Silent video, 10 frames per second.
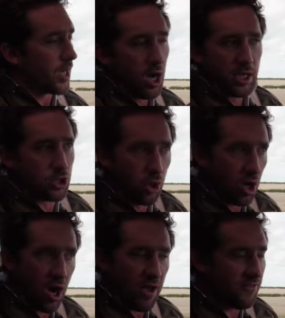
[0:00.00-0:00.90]

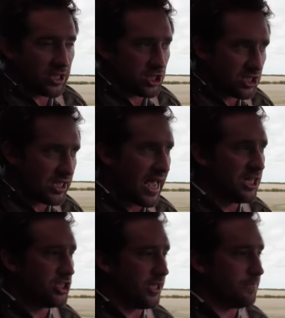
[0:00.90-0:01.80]
high-torque, high-efficiency
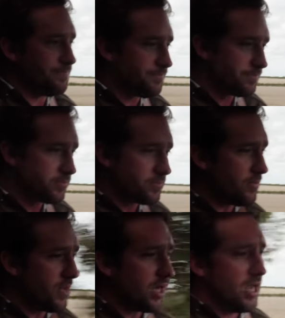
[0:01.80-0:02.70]
engine
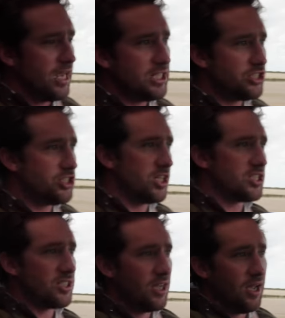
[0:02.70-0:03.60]
is
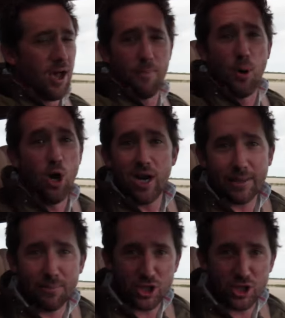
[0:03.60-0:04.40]
just a pulling